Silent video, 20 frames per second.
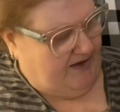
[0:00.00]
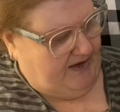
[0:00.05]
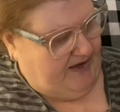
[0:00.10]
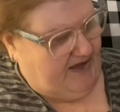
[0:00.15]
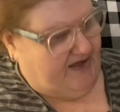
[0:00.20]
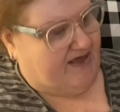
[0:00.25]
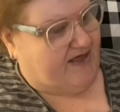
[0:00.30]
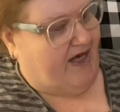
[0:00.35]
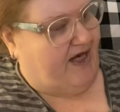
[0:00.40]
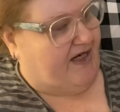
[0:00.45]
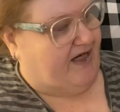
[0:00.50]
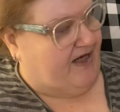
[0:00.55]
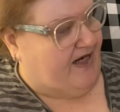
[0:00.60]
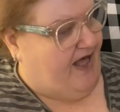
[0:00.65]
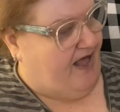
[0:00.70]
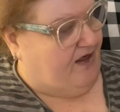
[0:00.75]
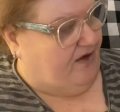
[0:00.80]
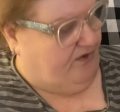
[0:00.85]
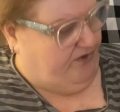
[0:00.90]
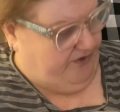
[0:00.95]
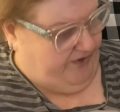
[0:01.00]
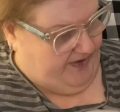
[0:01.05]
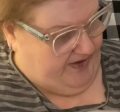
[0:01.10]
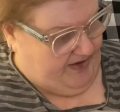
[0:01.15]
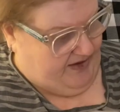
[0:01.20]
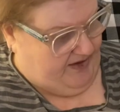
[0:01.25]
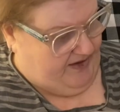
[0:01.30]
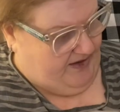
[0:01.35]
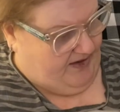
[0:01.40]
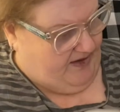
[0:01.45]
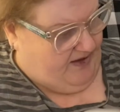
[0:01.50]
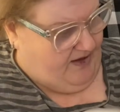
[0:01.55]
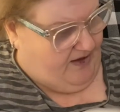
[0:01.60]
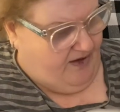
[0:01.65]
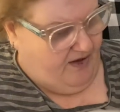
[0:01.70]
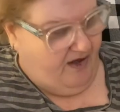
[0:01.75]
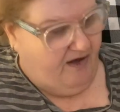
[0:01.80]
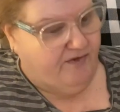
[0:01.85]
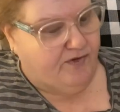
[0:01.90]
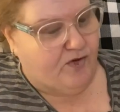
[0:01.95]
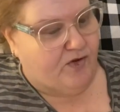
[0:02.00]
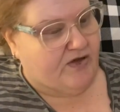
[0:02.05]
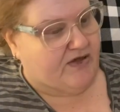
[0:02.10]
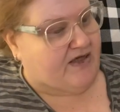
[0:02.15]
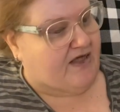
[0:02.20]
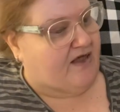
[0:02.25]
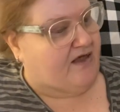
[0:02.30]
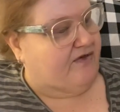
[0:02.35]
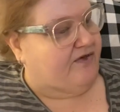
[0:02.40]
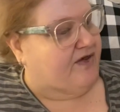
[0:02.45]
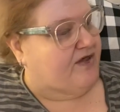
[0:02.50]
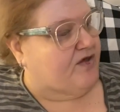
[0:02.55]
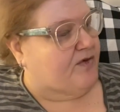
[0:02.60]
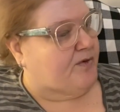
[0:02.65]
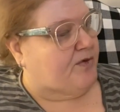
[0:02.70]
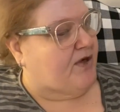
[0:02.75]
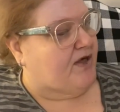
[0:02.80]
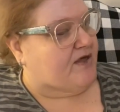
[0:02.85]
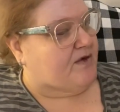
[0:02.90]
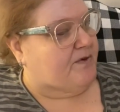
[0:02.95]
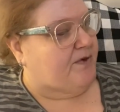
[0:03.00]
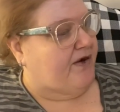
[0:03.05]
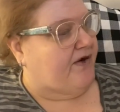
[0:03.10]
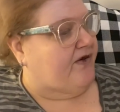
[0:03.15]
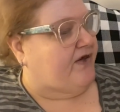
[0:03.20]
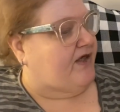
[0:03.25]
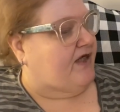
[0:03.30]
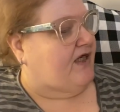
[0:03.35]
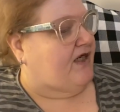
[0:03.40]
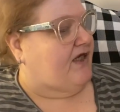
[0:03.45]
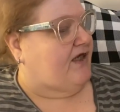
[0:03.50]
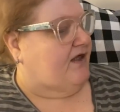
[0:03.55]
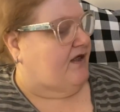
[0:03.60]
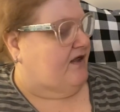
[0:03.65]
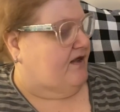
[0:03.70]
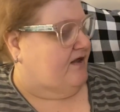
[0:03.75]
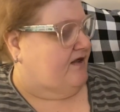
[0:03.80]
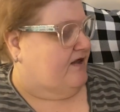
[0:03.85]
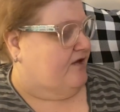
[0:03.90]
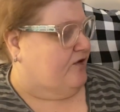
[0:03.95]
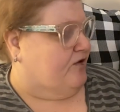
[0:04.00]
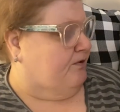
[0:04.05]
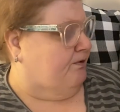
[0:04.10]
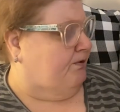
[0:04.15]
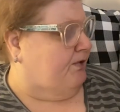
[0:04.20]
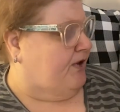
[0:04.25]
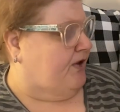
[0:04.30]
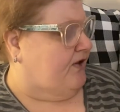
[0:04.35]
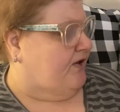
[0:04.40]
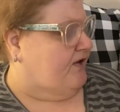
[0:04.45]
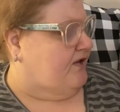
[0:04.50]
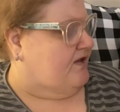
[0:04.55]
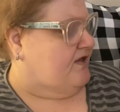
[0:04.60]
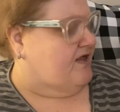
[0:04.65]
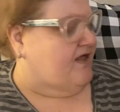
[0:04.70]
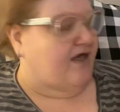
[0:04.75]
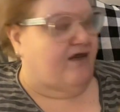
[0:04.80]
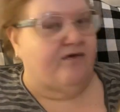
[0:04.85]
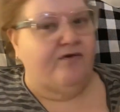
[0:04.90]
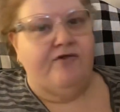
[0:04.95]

It's got an elephant. Of course, elephants of prosperity. There's birds and